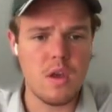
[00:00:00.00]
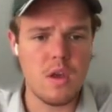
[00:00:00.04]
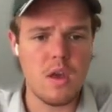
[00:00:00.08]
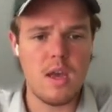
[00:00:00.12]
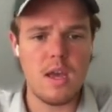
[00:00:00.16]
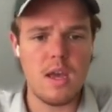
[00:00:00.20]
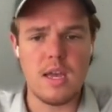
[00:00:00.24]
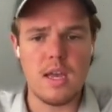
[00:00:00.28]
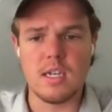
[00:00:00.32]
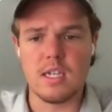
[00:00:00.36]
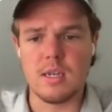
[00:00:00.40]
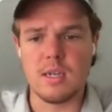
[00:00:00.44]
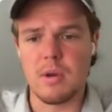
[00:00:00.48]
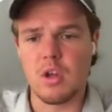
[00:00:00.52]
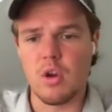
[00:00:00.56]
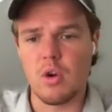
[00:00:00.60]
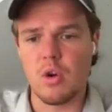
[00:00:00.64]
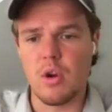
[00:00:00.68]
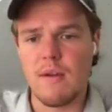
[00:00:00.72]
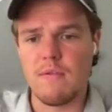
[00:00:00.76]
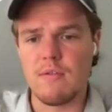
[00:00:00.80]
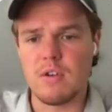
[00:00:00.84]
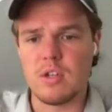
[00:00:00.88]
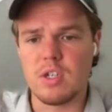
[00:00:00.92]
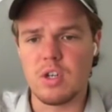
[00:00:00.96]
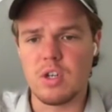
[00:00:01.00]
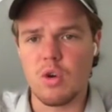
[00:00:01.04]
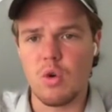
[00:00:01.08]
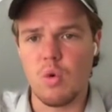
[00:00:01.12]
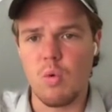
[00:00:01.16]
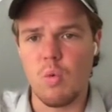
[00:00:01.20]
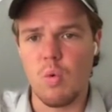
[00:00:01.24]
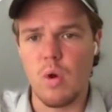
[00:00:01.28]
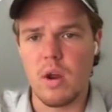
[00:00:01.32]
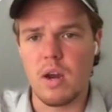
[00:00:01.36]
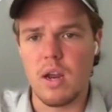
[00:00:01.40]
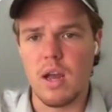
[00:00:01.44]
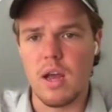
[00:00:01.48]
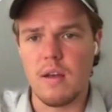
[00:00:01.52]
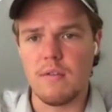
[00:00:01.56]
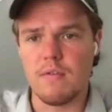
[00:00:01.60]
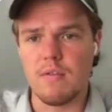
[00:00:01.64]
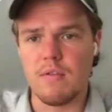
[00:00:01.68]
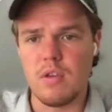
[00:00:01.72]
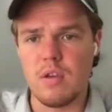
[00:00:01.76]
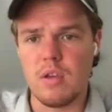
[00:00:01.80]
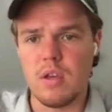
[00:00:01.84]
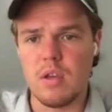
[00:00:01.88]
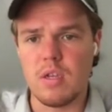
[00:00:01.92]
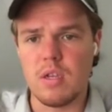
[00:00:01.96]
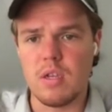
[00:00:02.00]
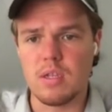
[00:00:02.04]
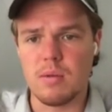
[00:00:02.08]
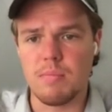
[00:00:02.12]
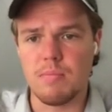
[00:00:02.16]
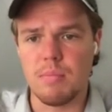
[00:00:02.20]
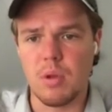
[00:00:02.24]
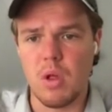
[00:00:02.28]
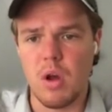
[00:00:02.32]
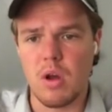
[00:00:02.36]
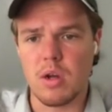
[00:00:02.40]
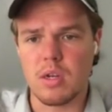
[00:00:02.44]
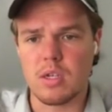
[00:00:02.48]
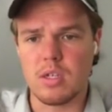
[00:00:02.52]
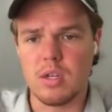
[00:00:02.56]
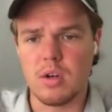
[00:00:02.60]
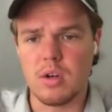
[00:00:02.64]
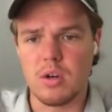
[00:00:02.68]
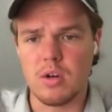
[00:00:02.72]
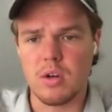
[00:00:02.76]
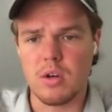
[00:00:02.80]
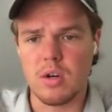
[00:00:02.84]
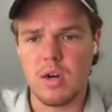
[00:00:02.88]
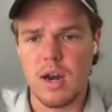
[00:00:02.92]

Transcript: is I'm going to go to every single one of these blocks here,